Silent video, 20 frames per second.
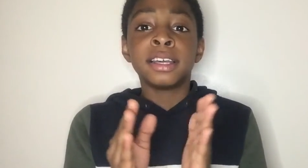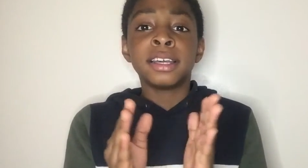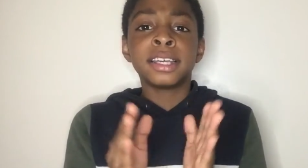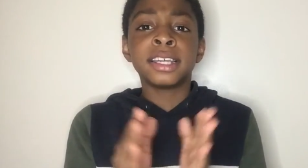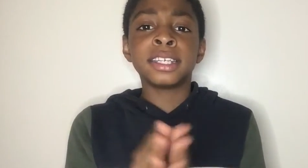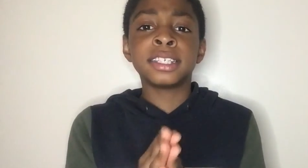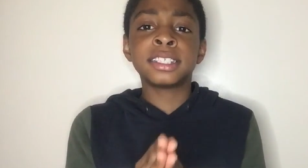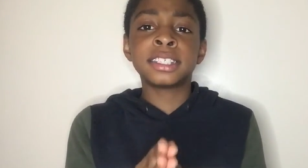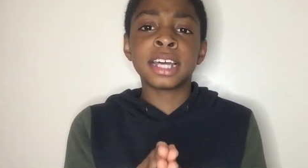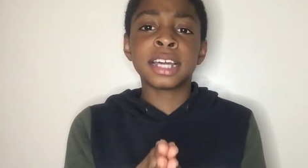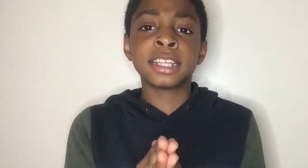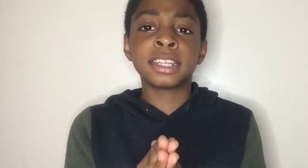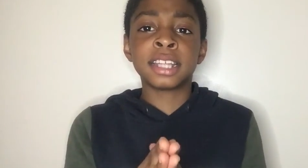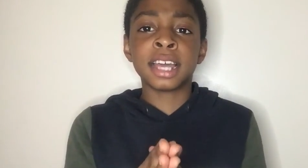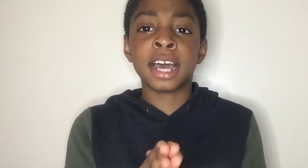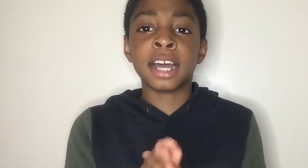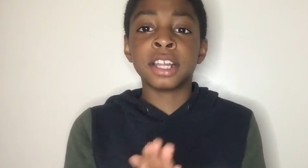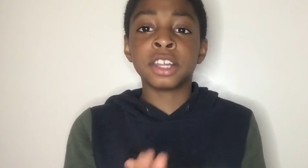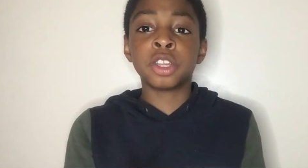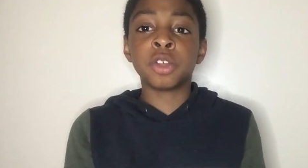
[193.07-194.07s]
he said
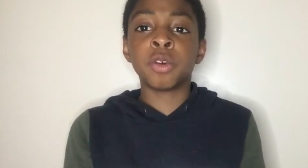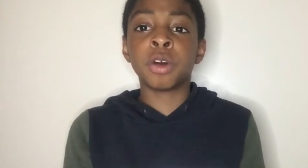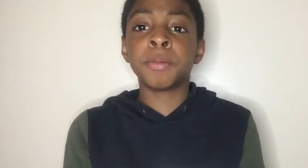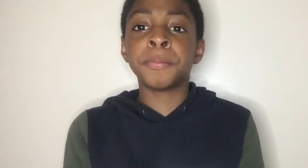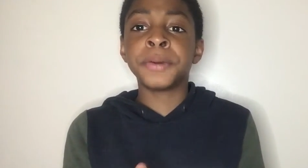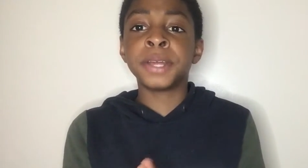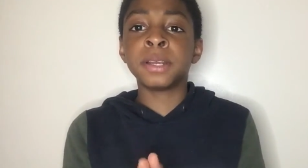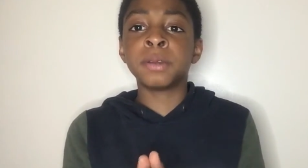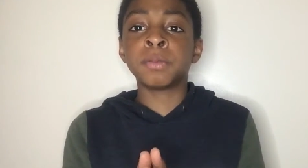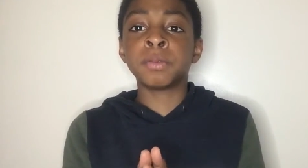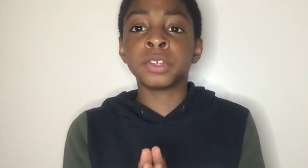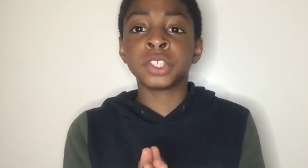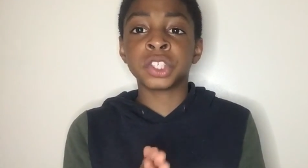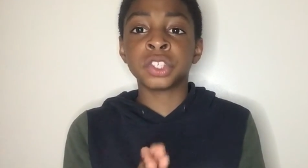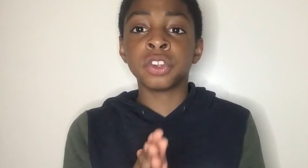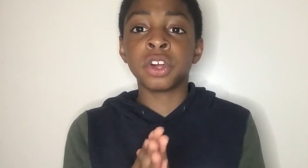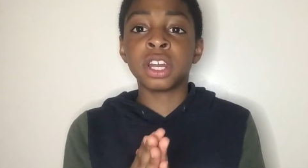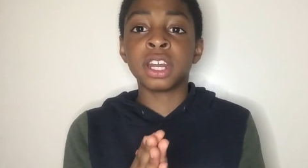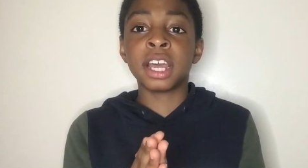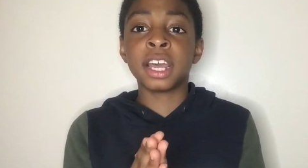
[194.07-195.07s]
that the woman was
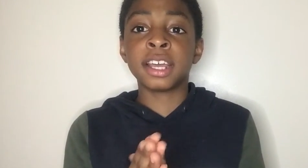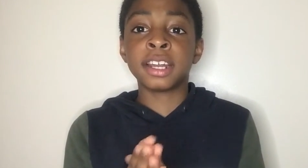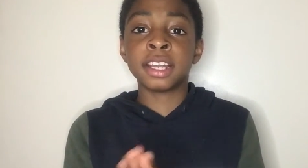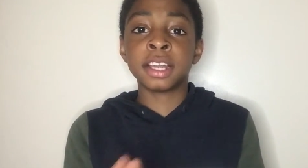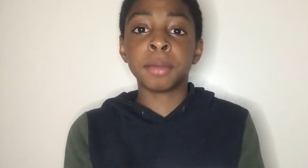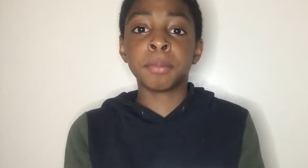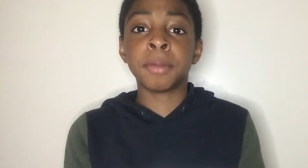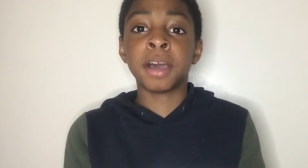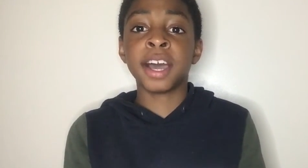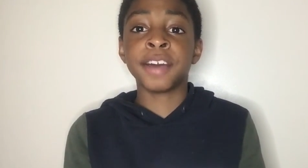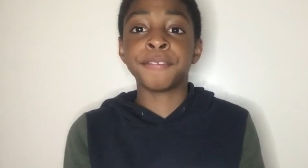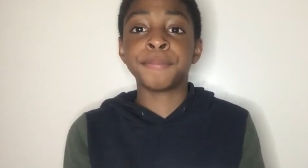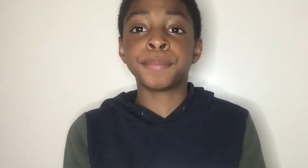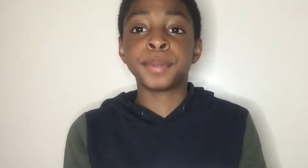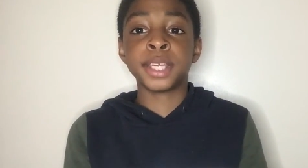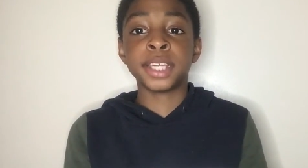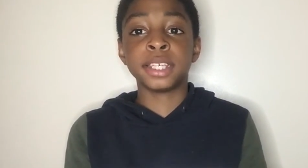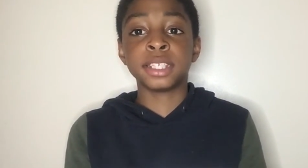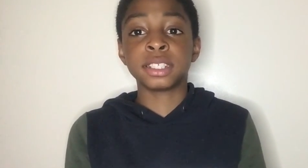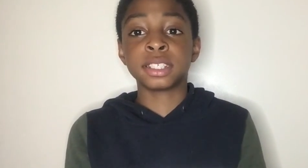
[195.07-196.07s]
not letting him have
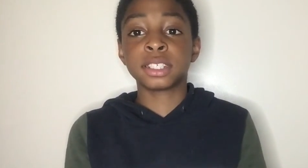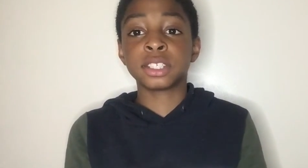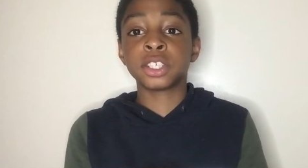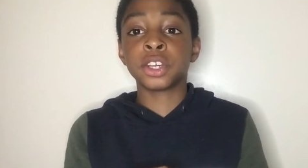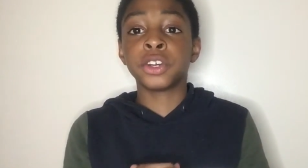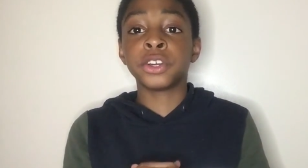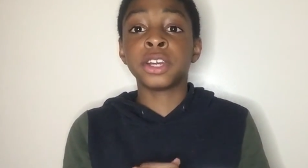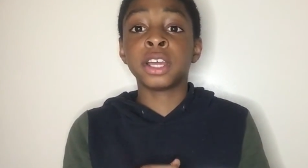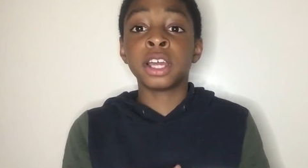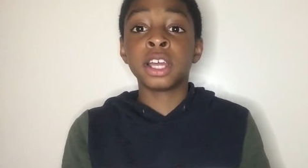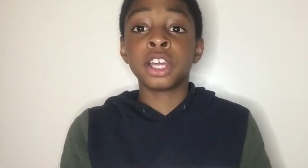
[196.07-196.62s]
peace, so